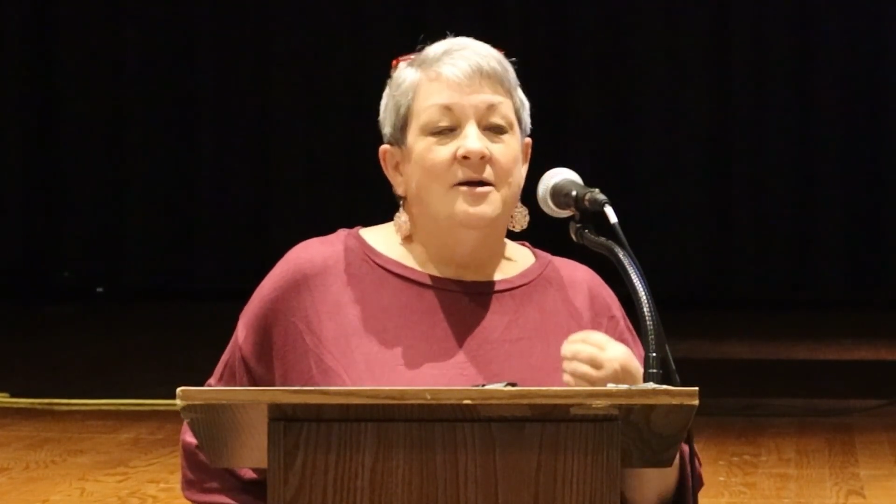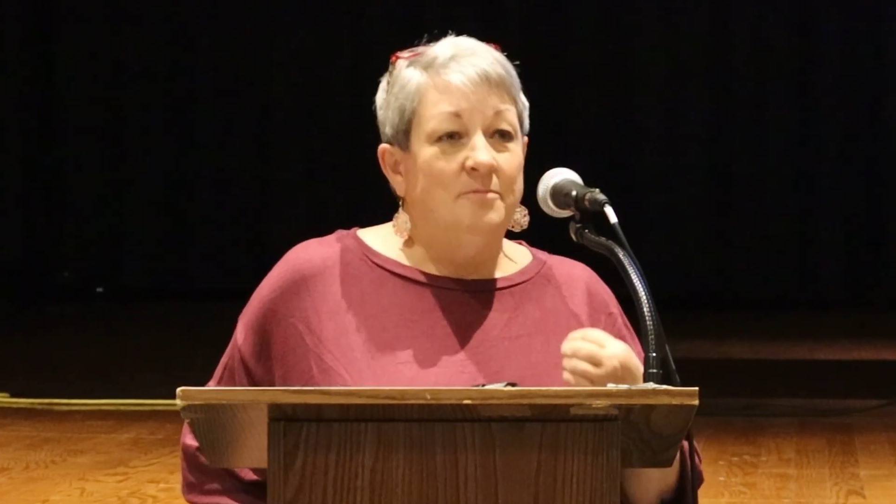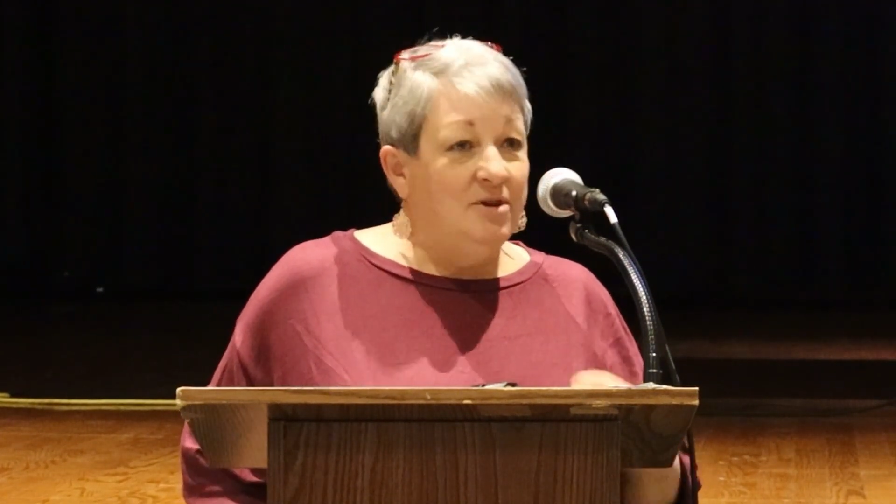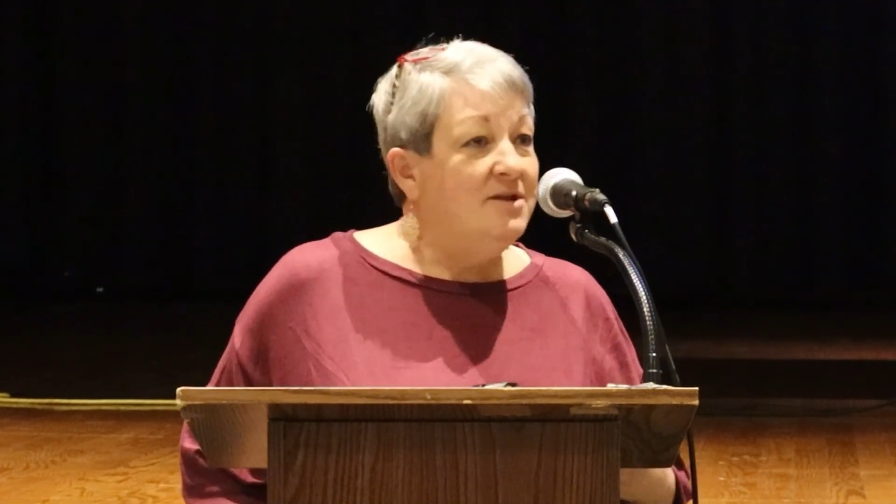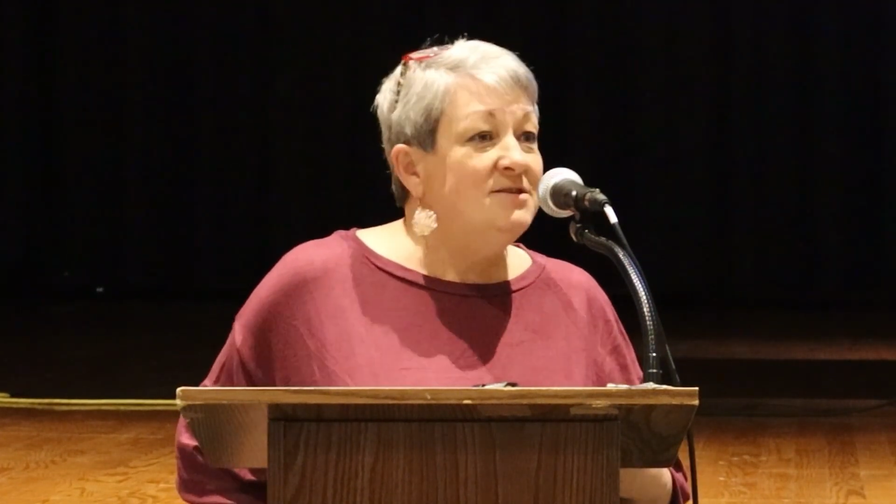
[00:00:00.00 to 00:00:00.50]

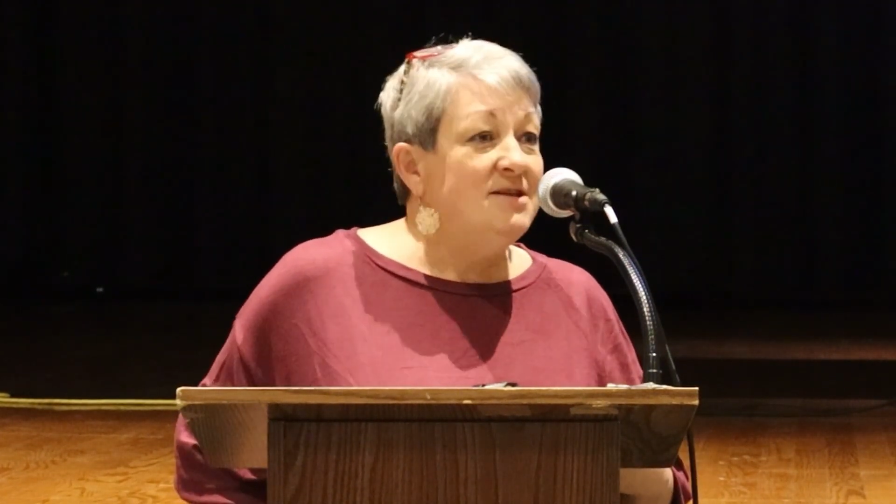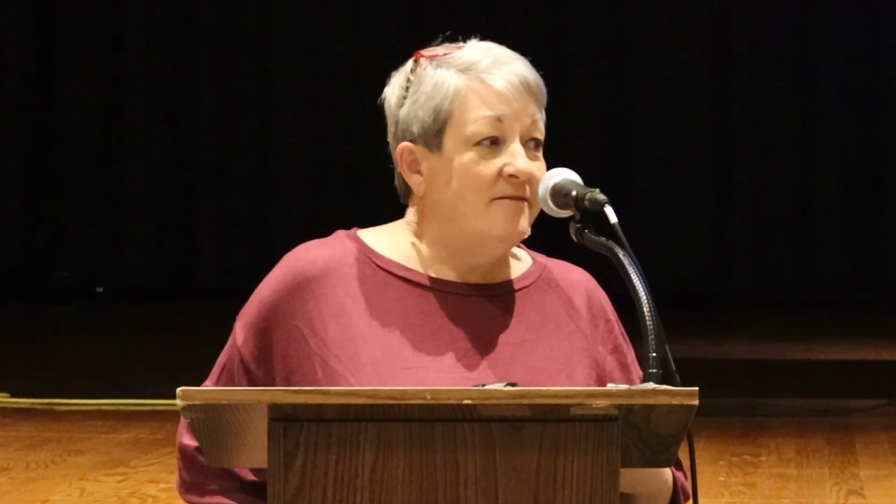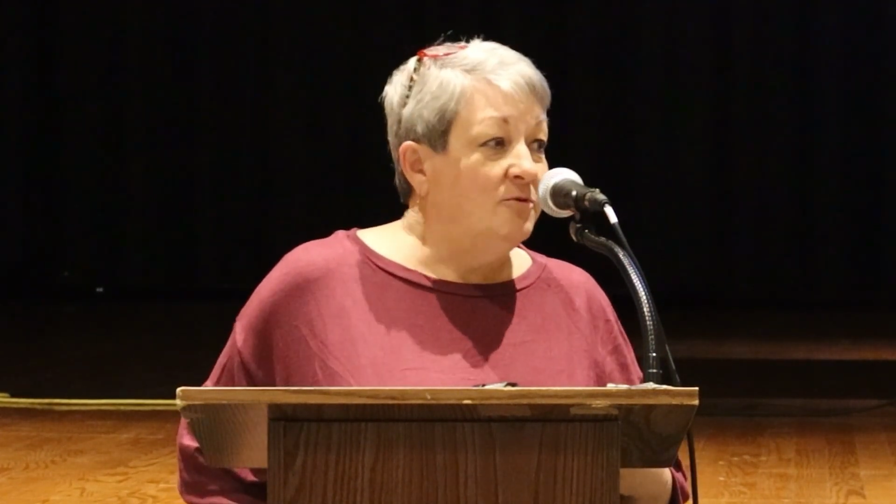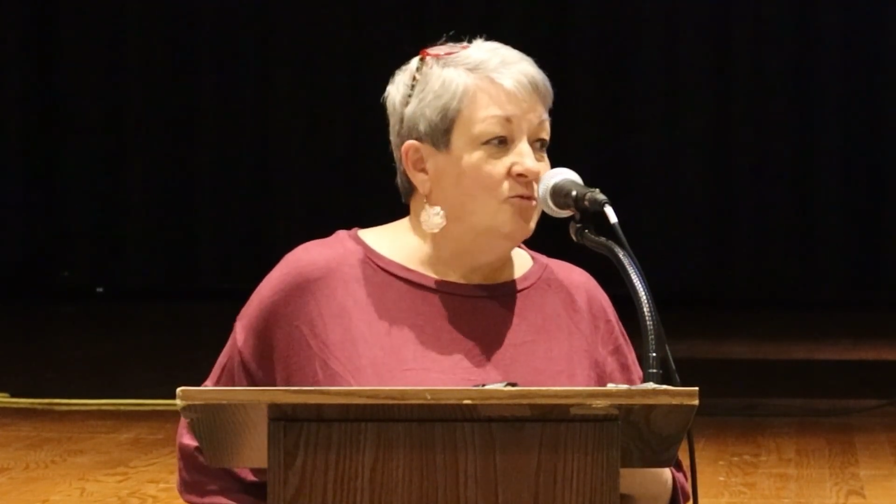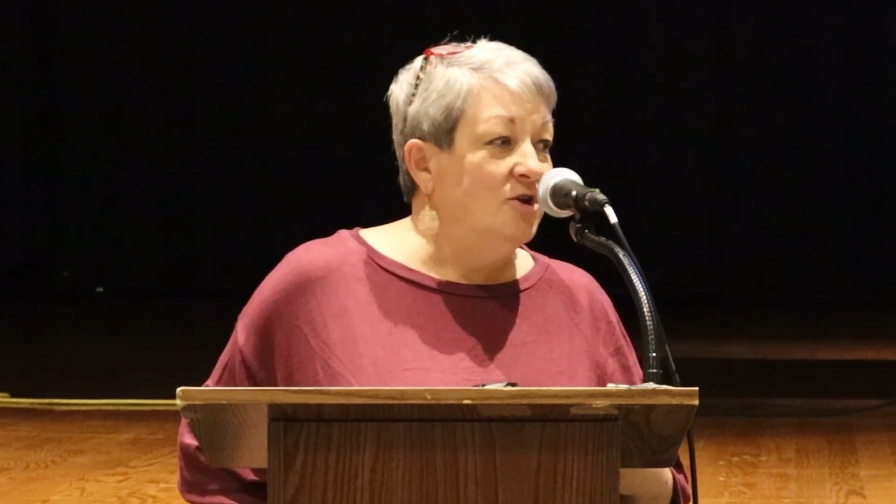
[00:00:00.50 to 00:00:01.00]
please
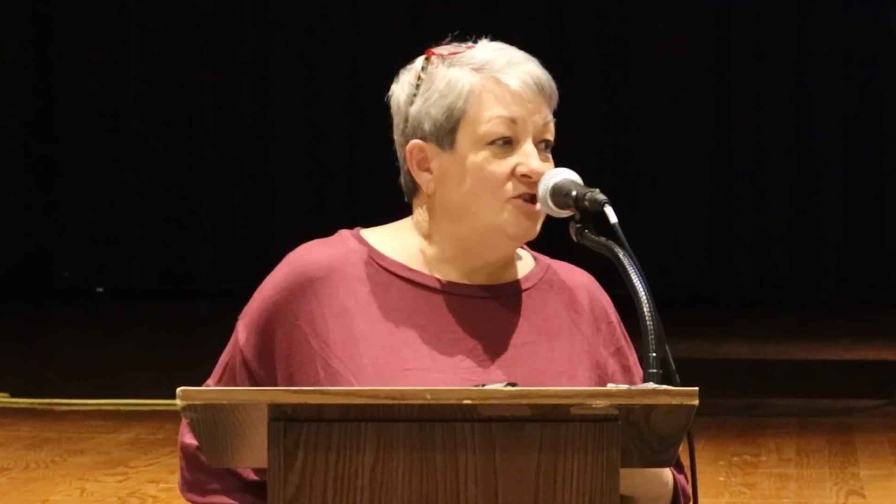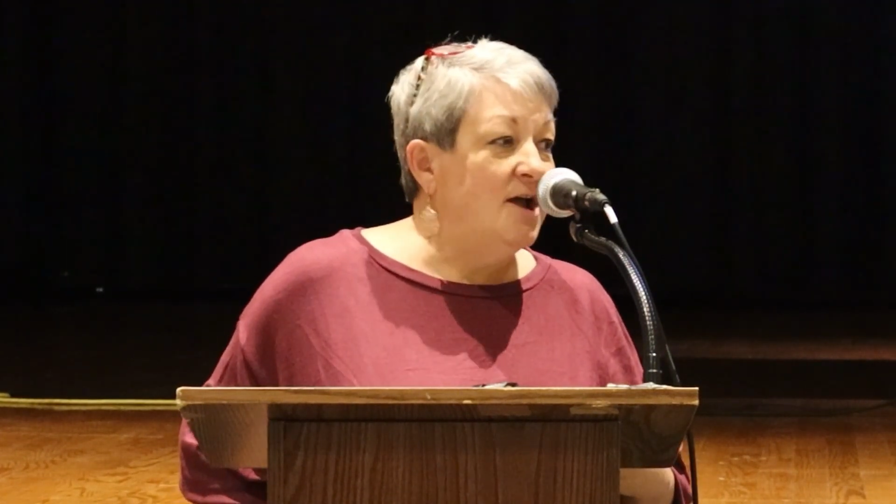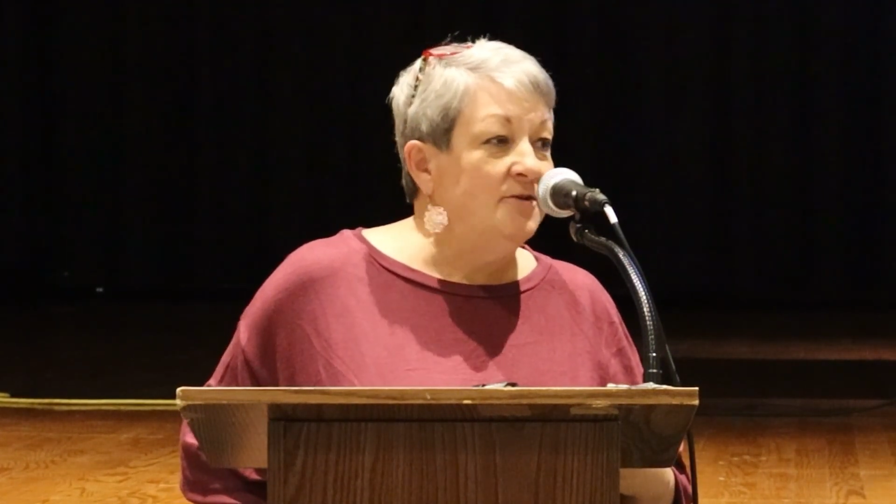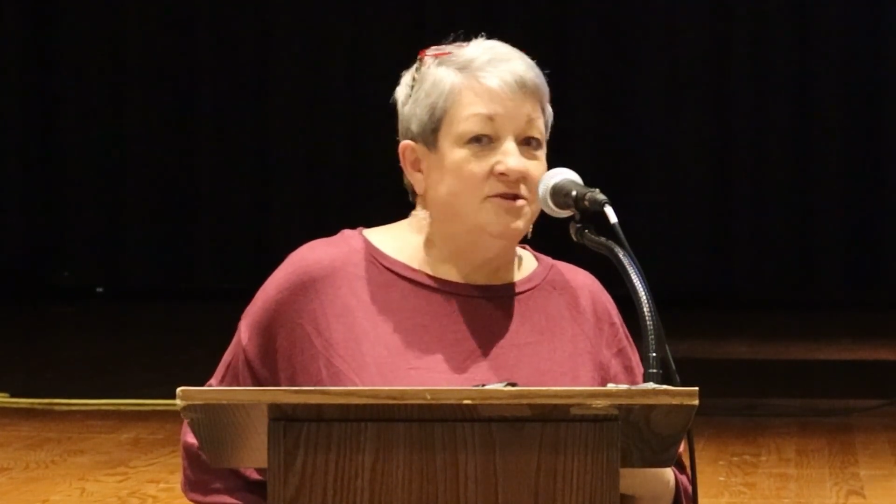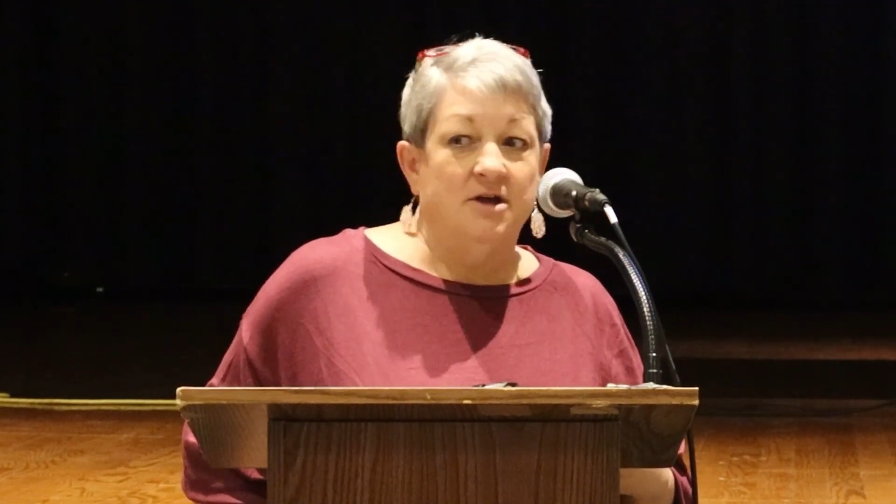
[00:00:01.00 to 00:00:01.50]
have them reach
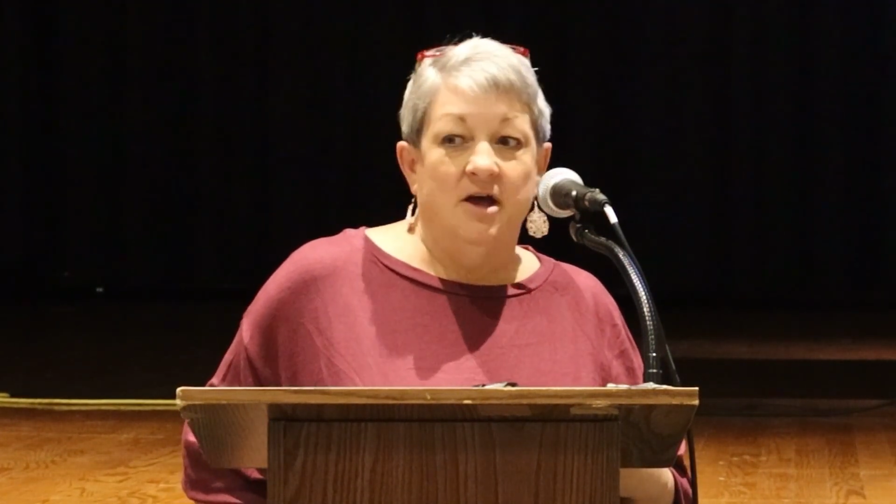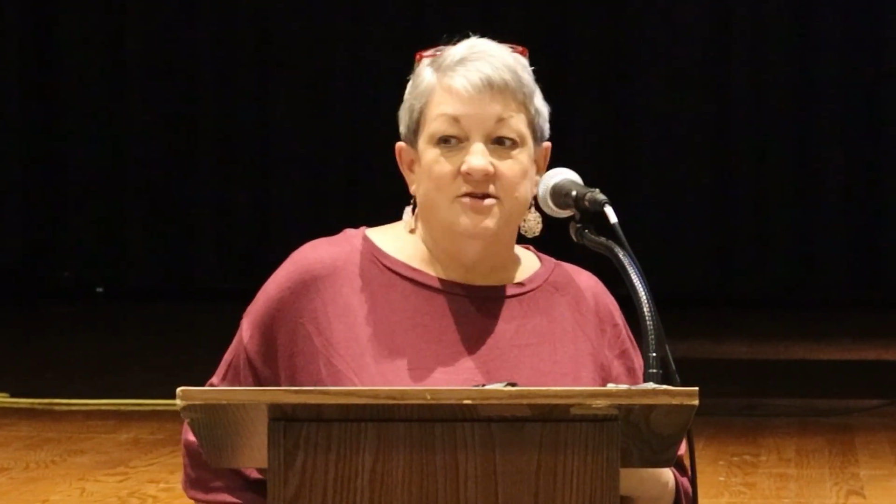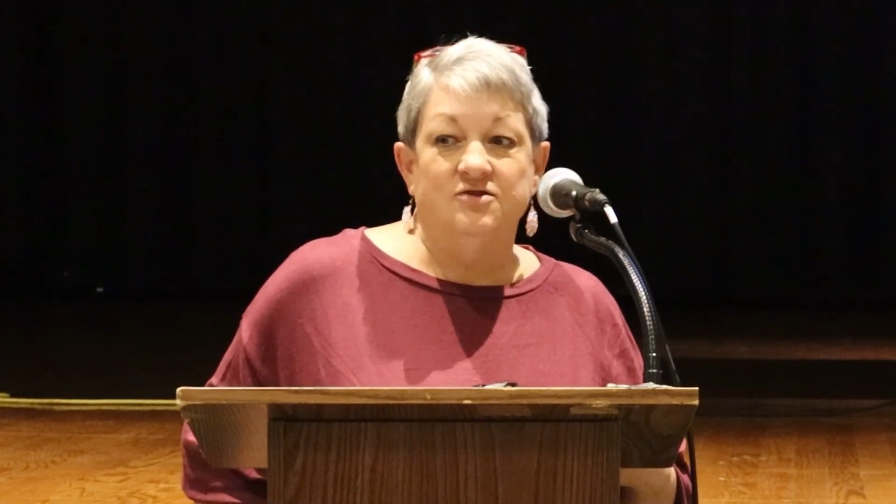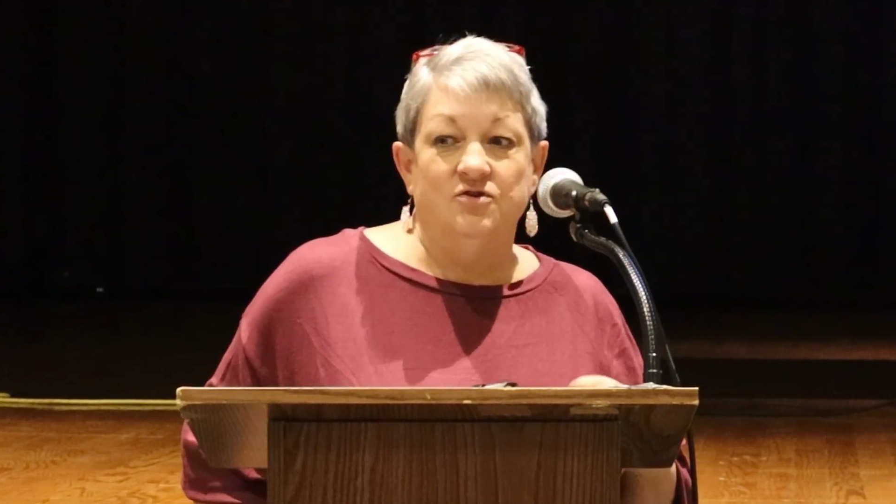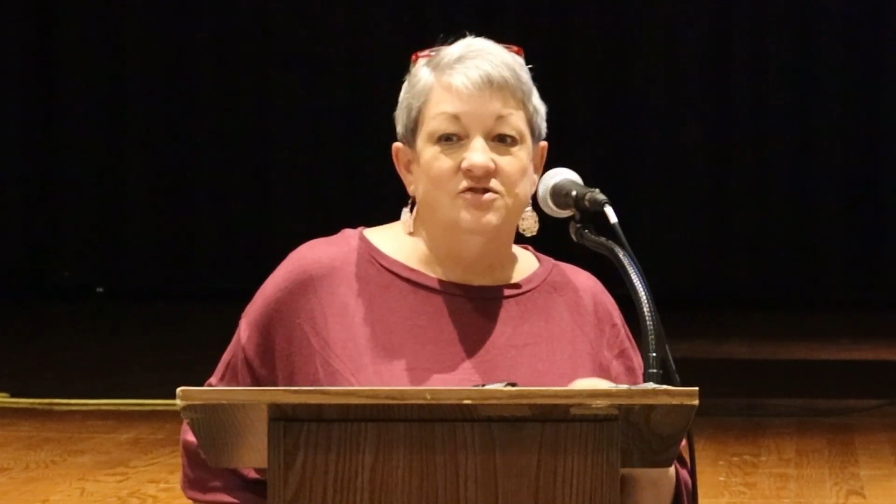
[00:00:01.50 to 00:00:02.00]
out to
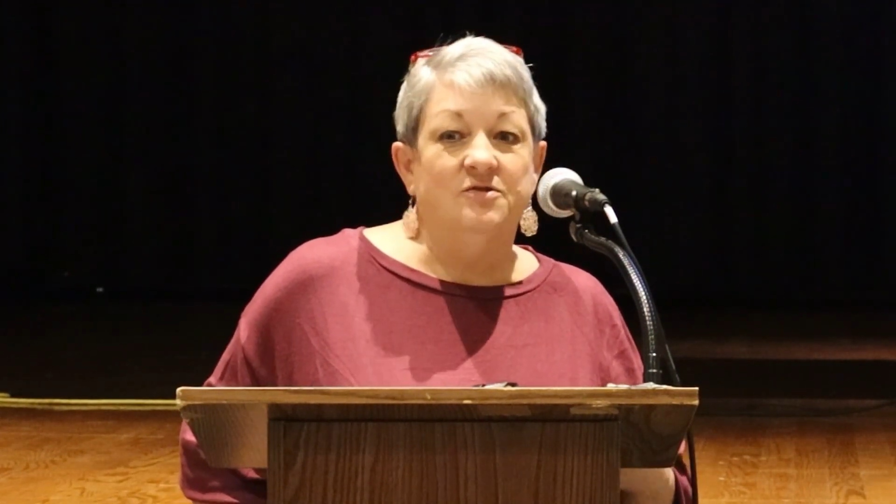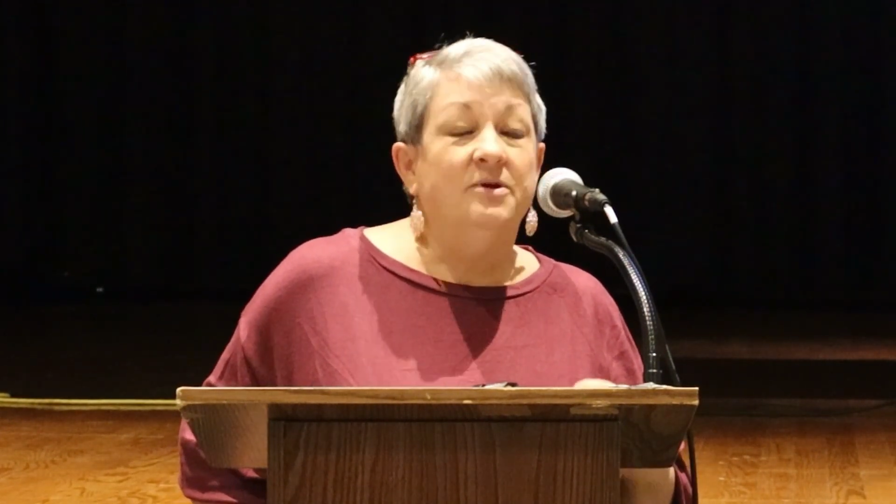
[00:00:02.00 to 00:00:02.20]
us. There's a